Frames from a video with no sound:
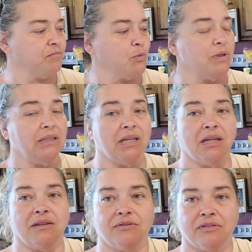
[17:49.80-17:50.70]
We
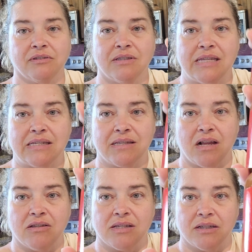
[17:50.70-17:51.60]
love this
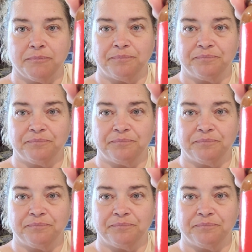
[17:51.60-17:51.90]
salsa.